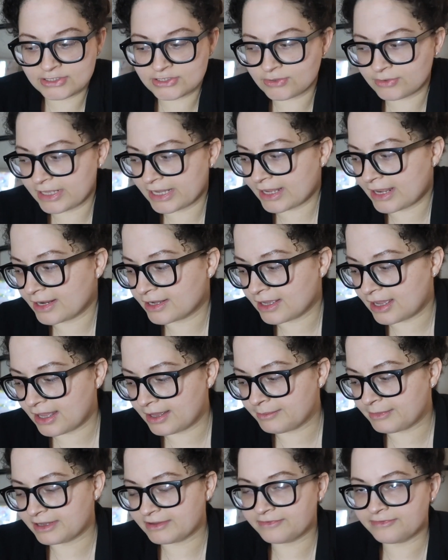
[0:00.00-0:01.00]
So like I
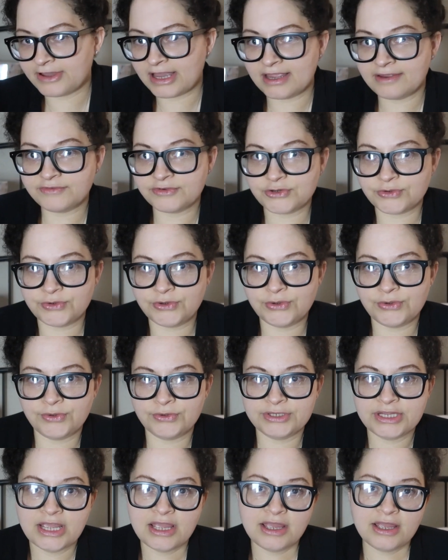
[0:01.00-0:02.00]
got my
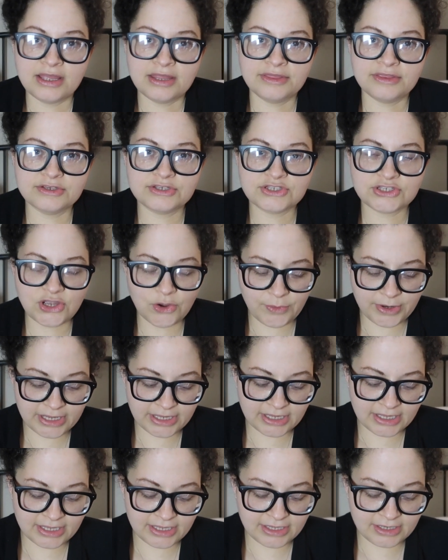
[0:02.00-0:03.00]
5-year-old the
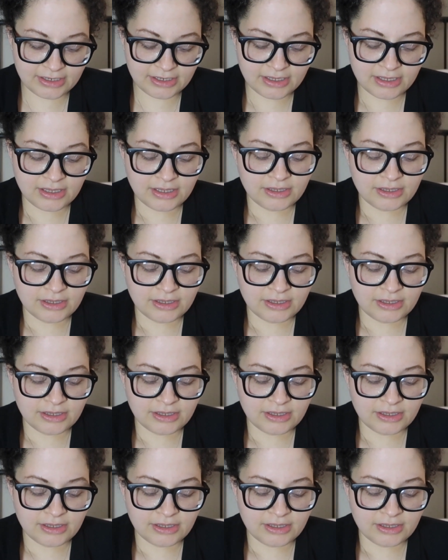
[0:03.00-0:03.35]
sewing kit.